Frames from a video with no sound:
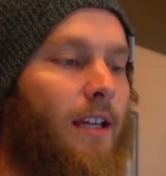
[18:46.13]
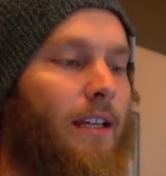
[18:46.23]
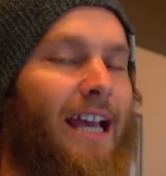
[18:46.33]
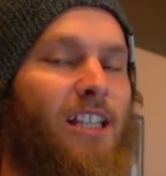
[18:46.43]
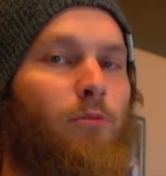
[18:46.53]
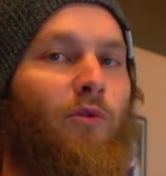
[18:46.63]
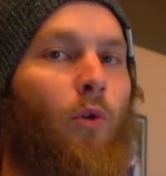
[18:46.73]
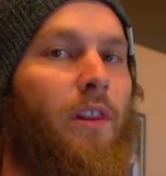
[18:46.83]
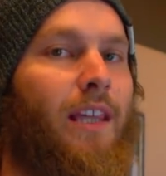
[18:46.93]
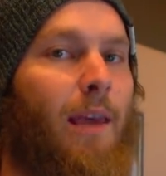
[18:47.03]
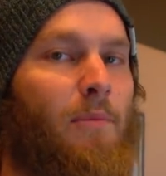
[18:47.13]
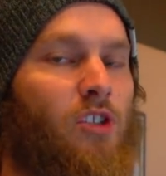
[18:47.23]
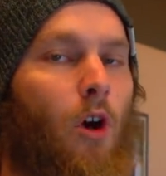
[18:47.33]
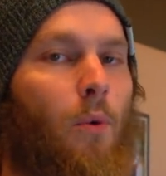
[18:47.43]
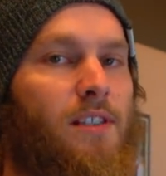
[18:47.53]
Guys, before the game is
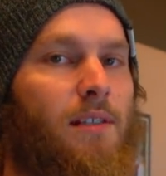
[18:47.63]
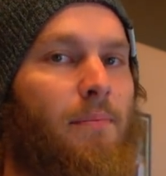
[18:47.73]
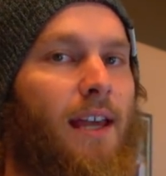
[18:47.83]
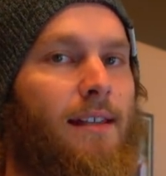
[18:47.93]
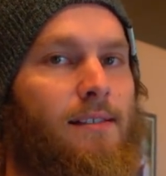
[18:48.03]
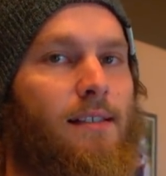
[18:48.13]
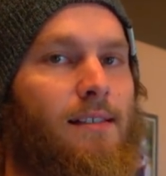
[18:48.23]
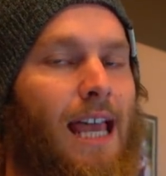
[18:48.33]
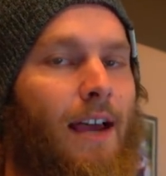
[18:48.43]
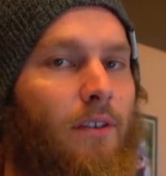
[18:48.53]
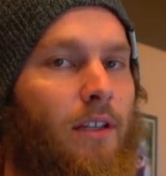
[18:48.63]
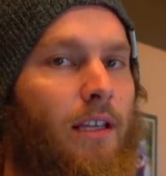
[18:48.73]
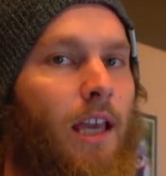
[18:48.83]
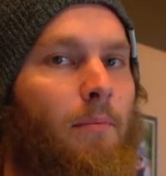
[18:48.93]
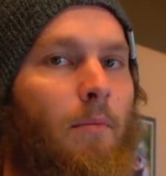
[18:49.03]
always the best because after the
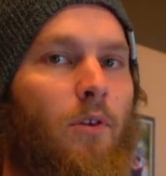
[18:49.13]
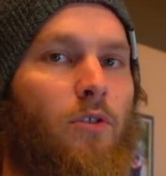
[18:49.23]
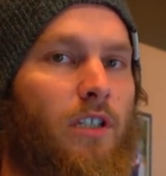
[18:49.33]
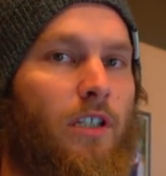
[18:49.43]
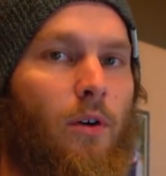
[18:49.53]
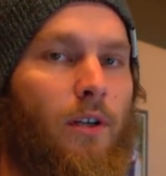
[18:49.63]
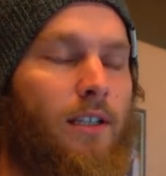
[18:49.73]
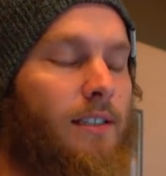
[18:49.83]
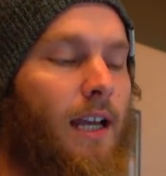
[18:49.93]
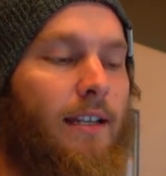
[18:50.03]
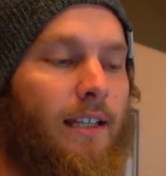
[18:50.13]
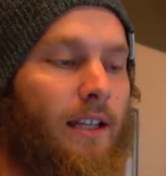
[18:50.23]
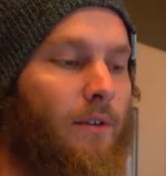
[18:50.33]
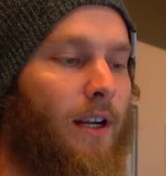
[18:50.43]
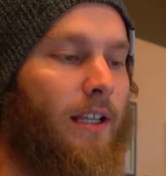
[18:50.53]
game, I'm usually going inside and
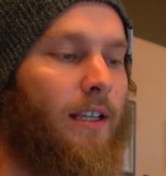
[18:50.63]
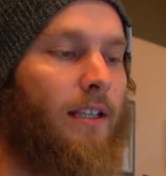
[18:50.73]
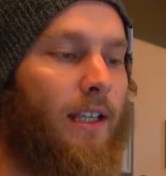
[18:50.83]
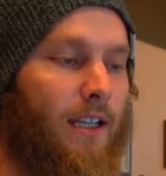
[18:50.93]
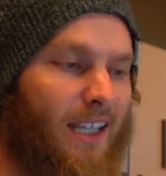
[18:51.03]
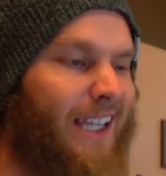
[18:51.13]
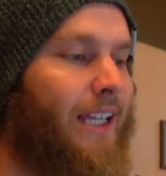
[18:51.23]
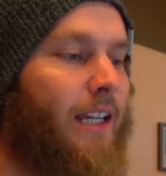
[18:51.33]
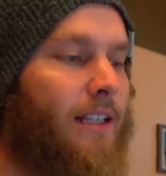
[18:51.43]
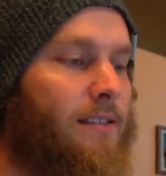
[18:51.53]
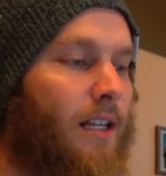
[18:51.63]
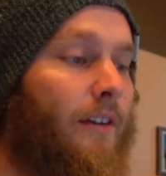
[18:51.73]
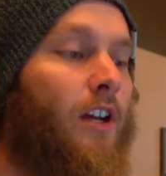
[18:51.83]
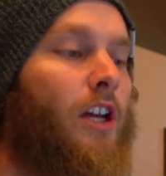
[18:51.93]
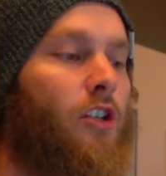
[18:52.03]
getting ready and eating and
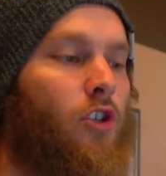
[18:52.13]
stuff.